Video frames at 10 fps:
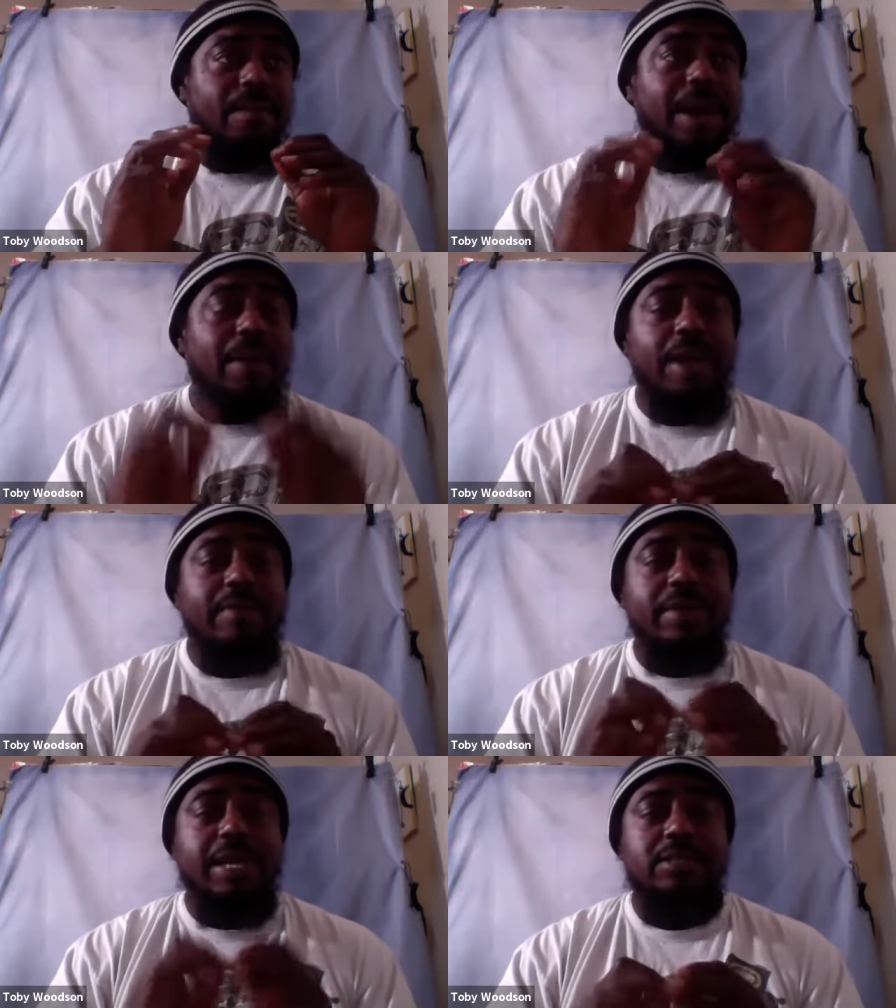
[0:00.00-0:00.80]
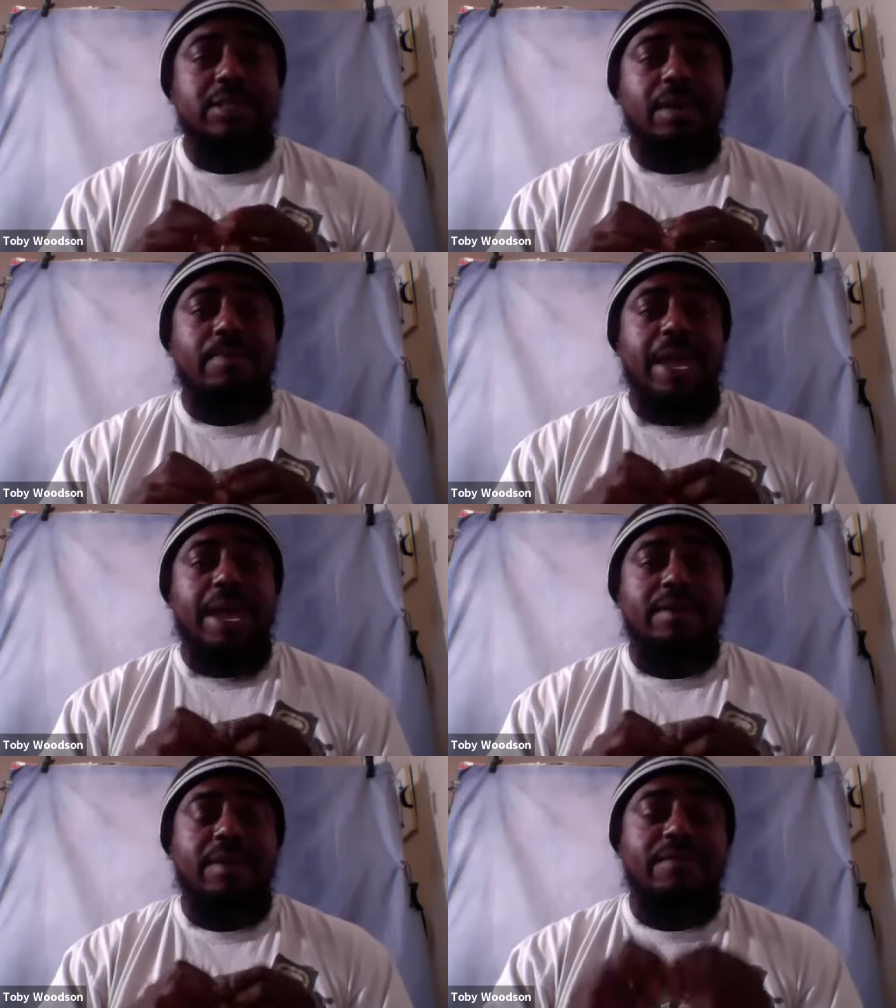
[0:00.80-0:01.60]
my wife gets up
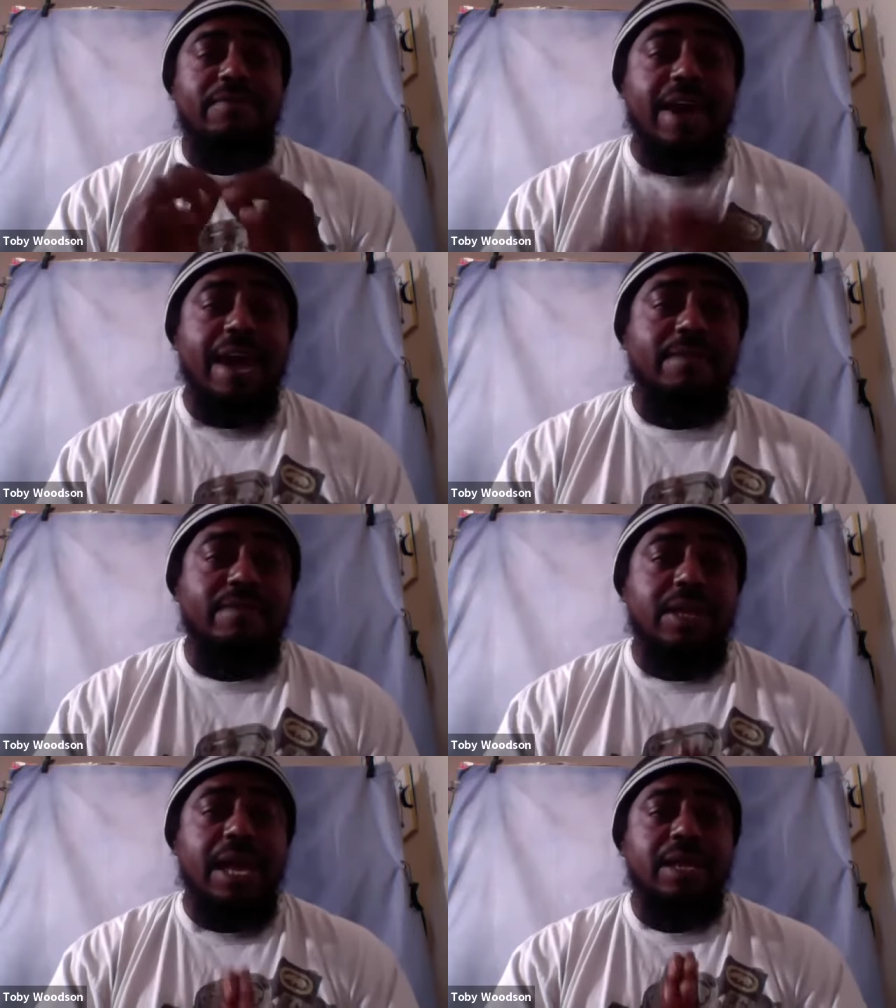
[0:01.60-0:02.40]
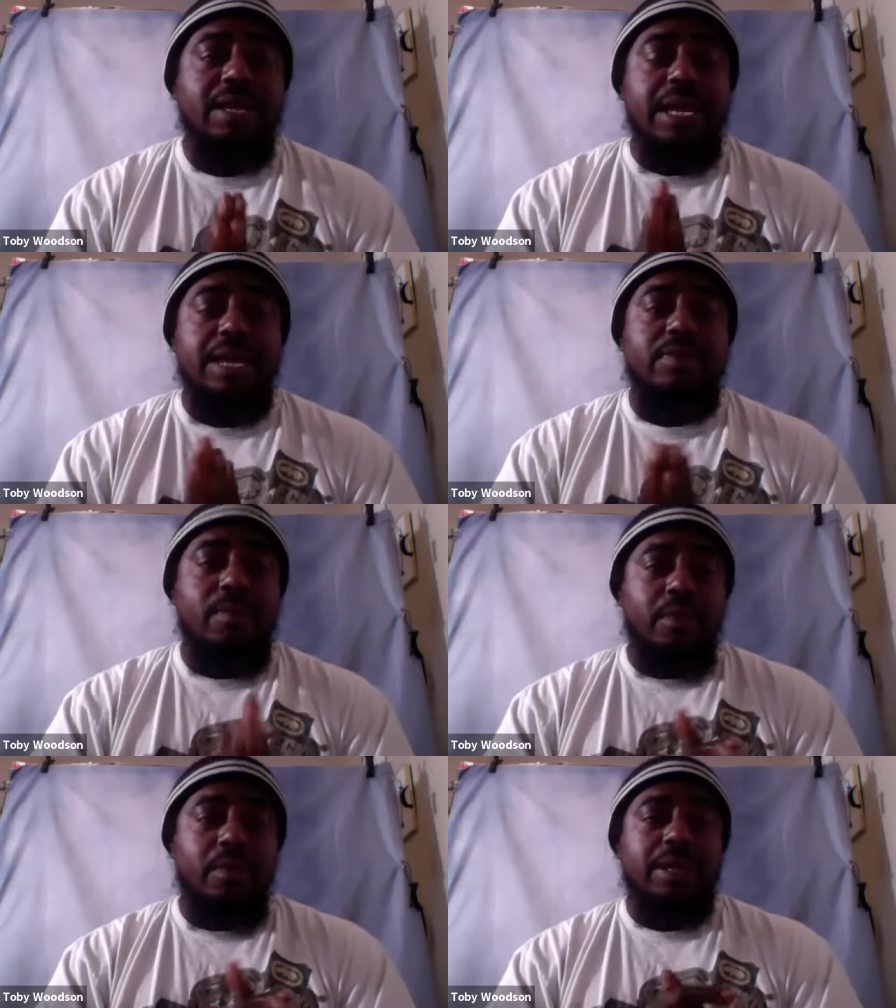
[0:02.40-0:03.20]
at five o'clock in the
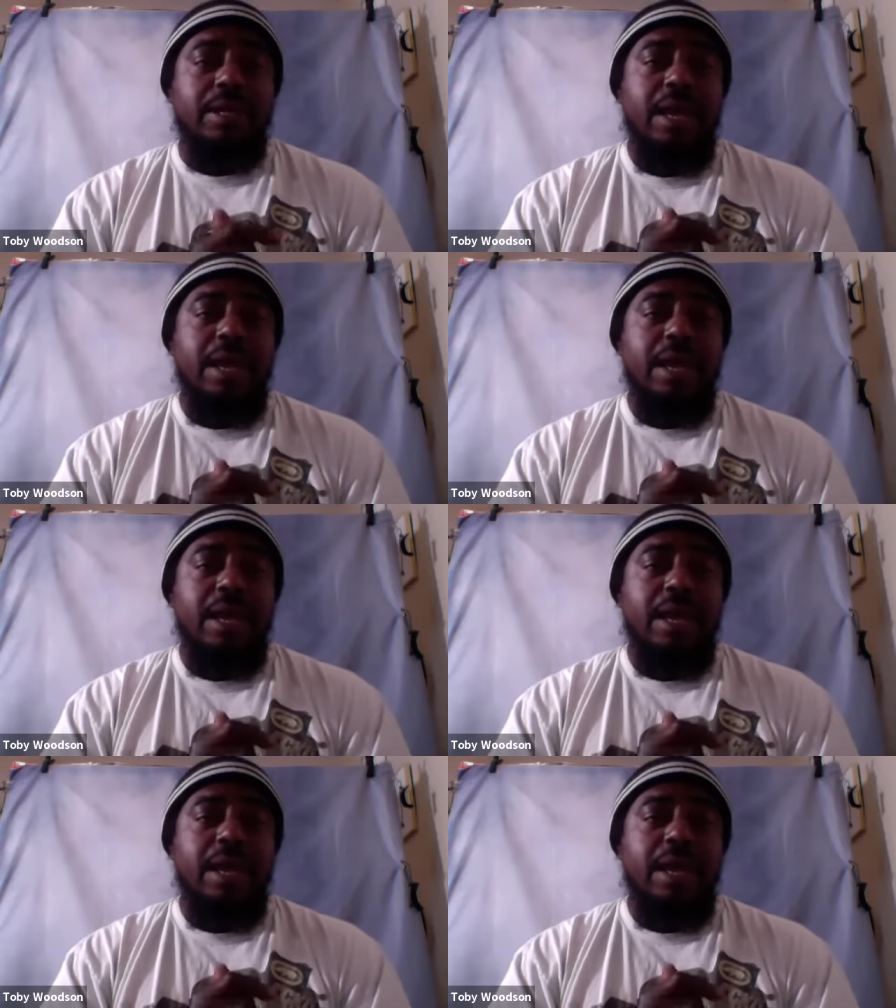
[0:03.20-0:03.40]
morning